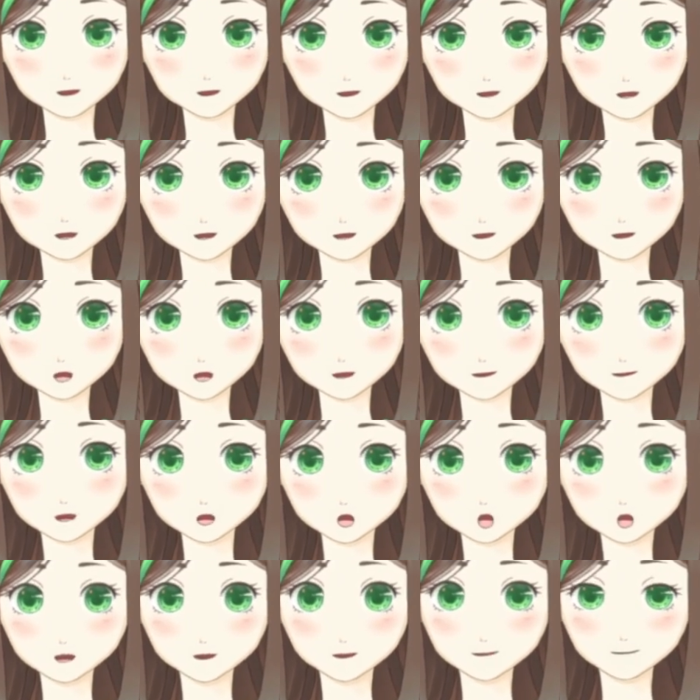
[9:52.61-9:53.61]
At the end,
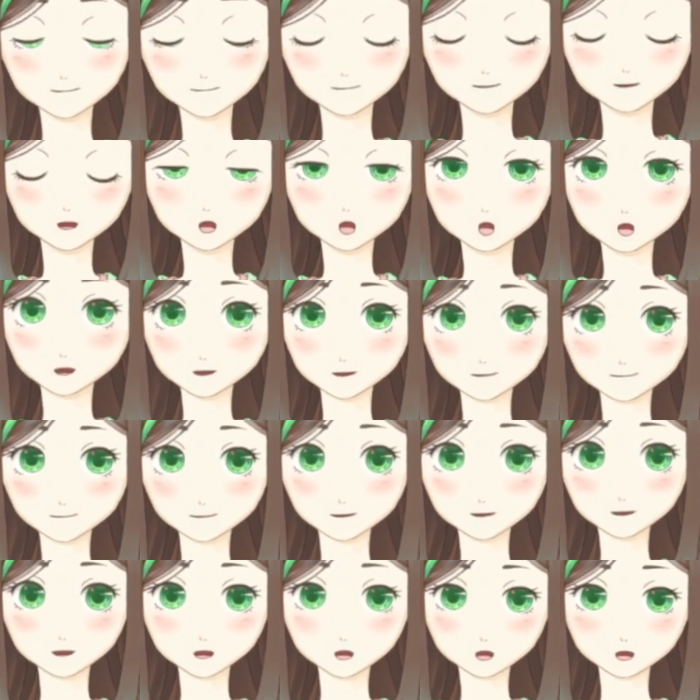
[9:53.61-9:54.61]
I add a
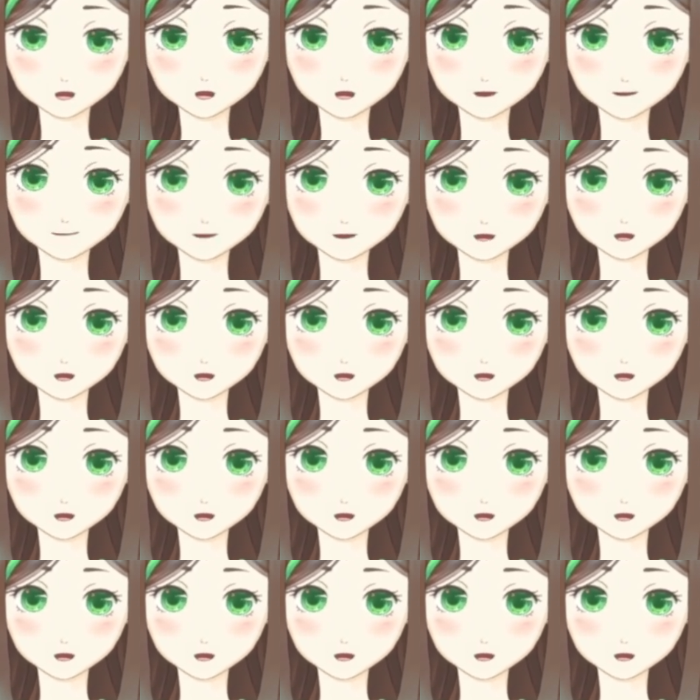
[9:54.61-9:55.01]
thick outline.